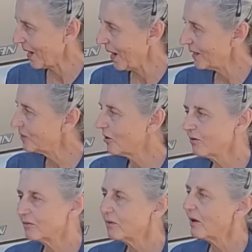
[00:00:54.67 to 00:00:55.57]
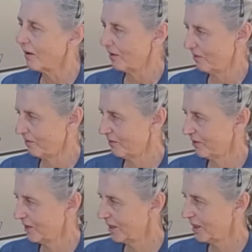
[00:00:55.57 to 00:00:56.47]
I don't know.
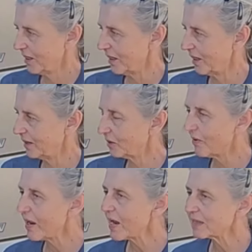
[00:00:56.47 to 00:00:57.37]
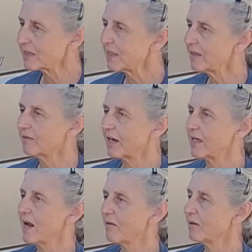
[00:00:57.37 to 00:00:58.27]
Uh, the way I see it right
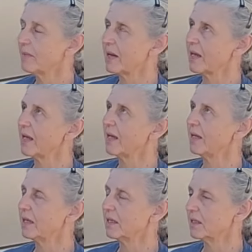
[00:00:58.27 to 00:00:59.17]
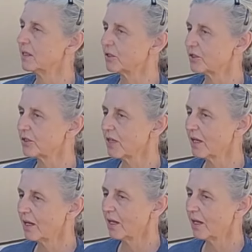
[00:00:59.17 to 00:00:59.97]
now in my head is